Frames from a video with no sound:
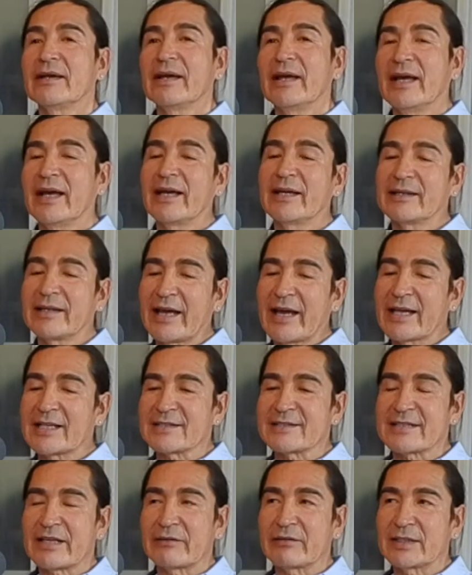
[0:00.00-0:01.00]
And I
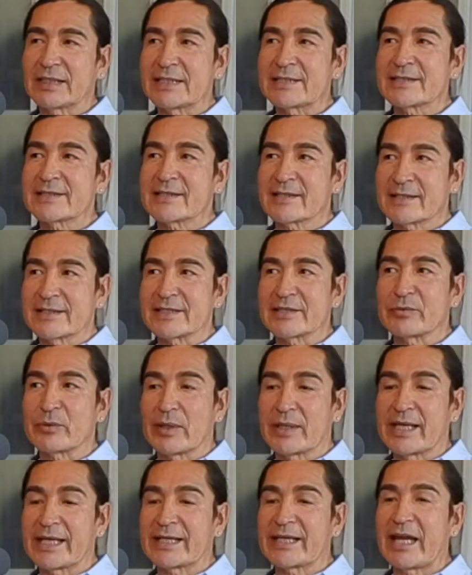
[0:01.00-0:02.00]
had several incidents
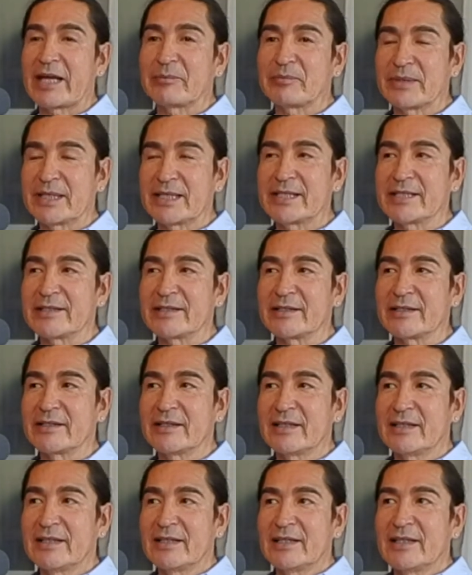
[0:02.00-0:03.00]
where they came near
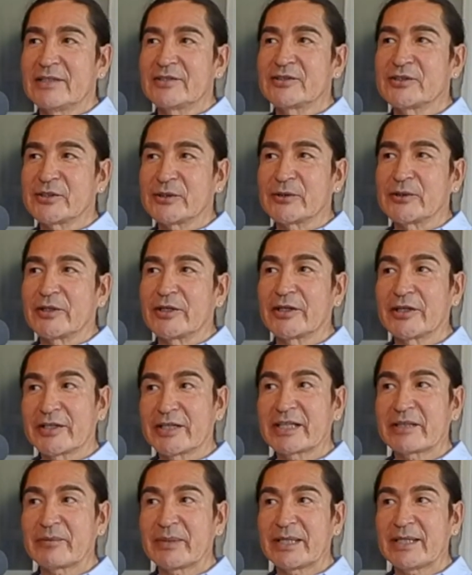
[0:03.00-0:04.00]
to
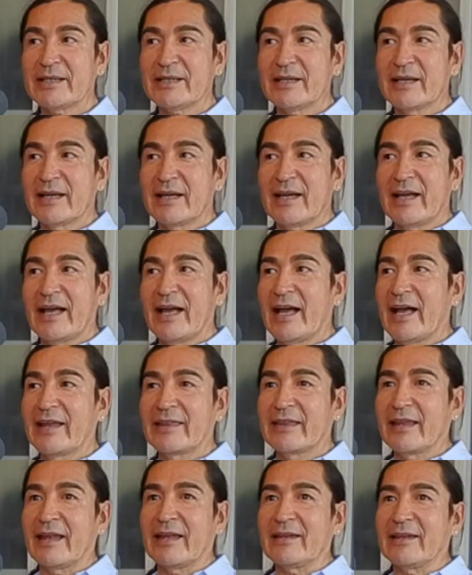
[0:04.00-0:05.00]
hurting me.
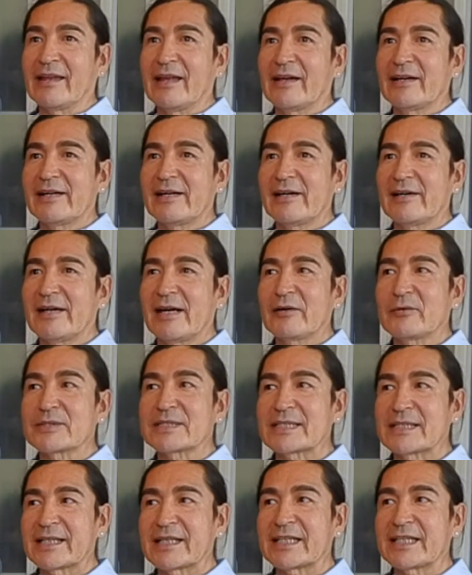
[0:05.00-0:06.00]
And then I
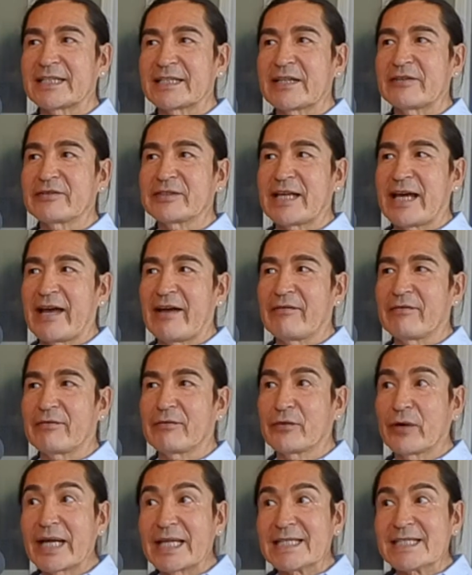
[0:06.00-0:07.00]
was lucky enough to have
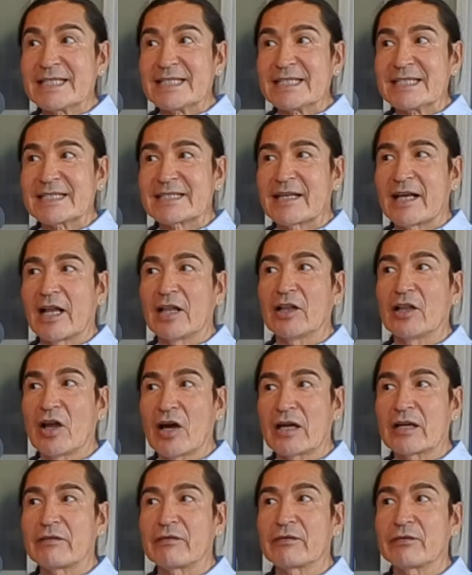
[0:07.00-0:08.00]
friends, a
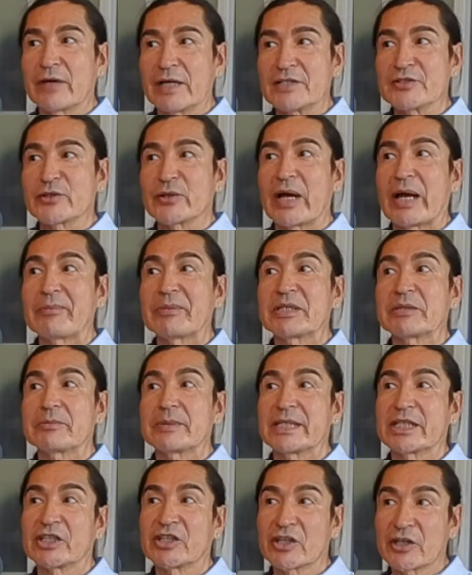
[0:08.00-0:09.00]
lot of friends who happened to
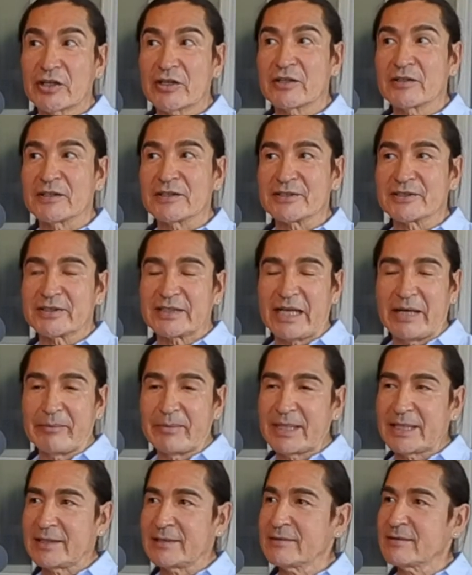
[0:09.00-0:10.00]
be girls, come
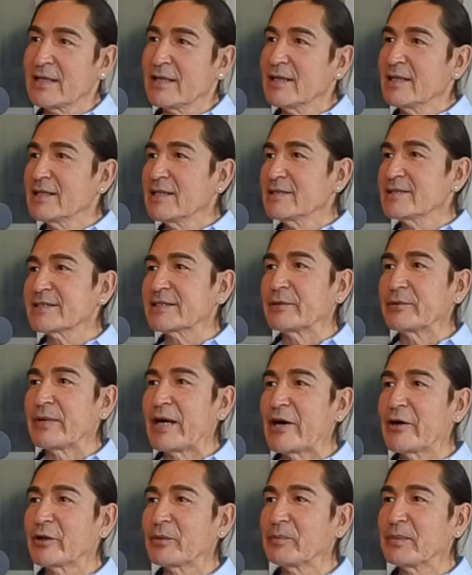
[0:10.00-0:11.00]
in,
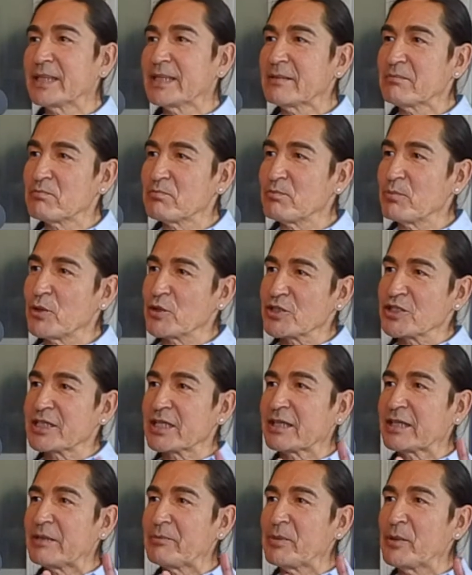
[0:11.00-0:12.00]
surround me, and
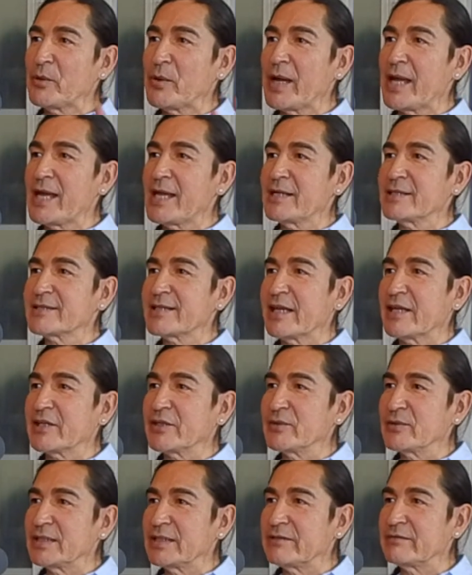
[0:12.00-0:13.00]
pushing them away, saying,
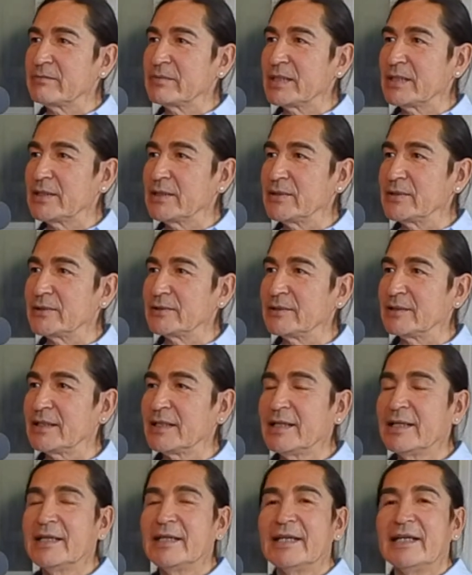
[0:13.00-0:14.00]
"You leave them alone."
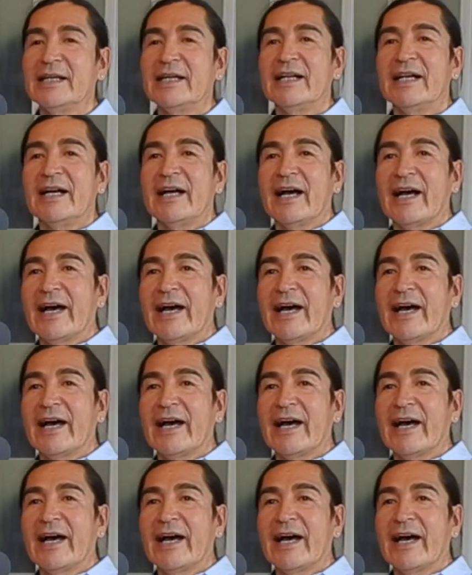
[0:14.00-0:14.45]
Okay.